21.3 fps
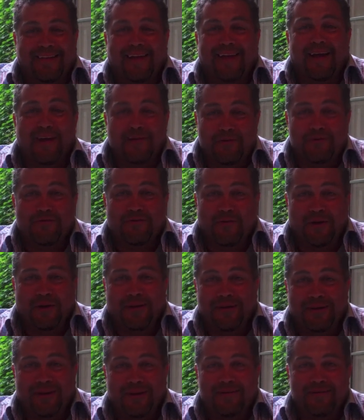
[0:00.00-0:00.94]
that. I do
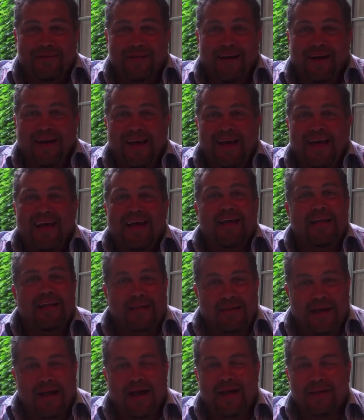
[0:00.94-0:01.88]
fall in love. And
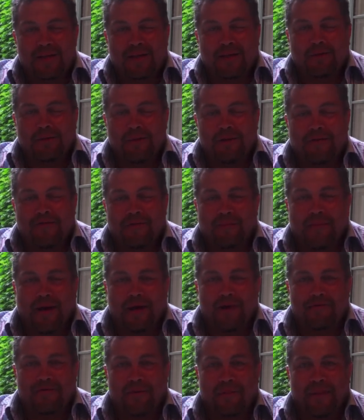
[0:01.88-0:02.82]
it has a little bit of a
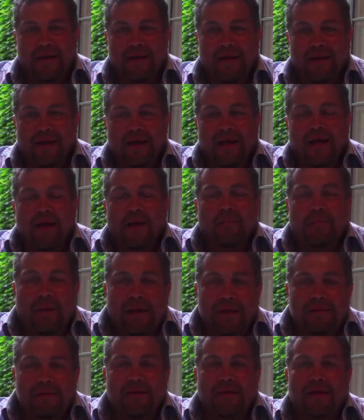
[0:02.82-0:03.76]
pain for me.
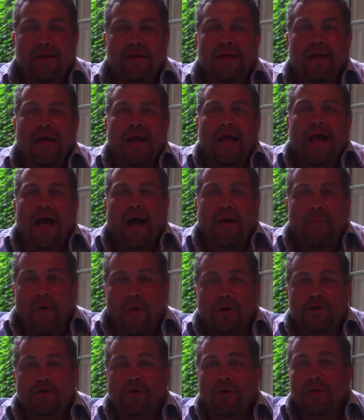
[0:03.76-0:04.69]
But I'm
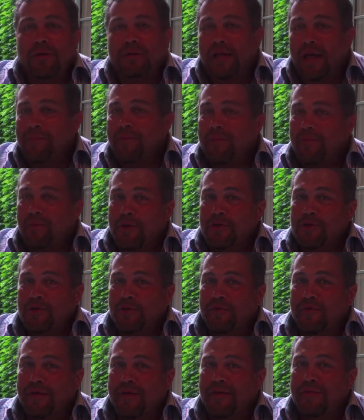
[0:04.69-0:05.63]
also a type of person
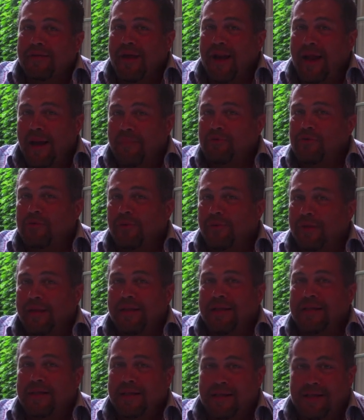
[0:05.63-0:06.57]
over here that absolutely
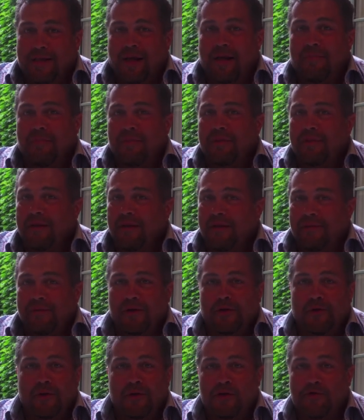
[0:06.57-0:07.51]
needs excitement and,
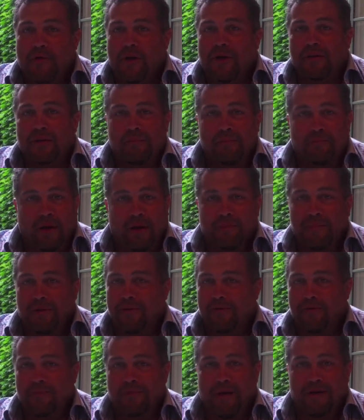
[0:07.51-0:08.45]
you know, adrenaline
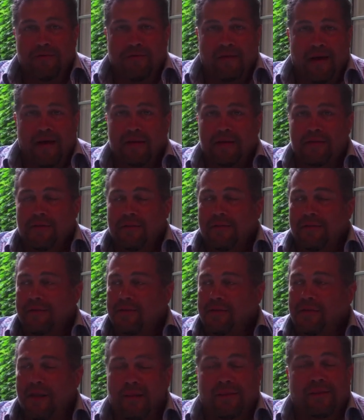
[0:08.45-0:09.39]
pumping through my veins. And
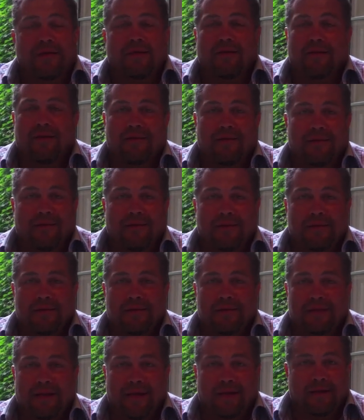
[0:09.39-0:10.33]
there's nothing
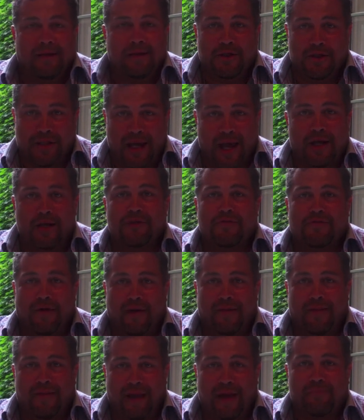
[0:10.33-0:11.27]
that can
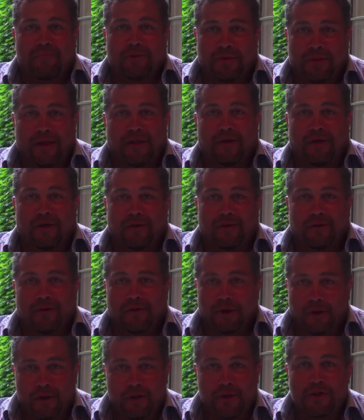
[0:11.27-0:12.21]
satisfy that
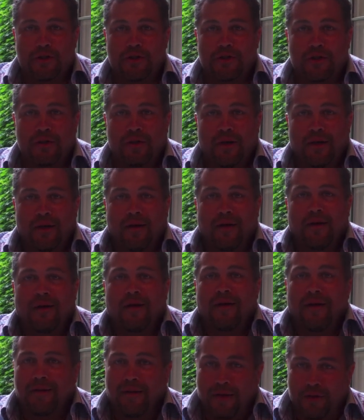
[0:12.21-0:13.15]
particular urge
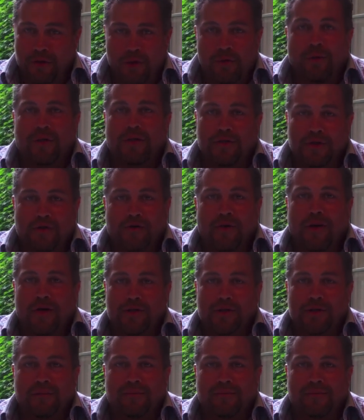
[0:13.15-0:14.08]
than new
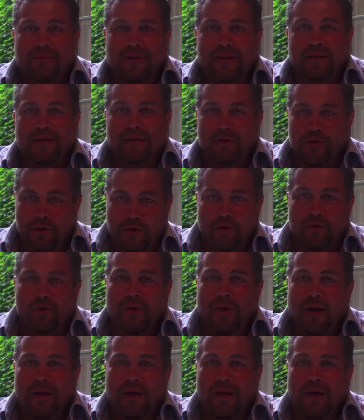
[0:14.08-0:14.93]
construction and a new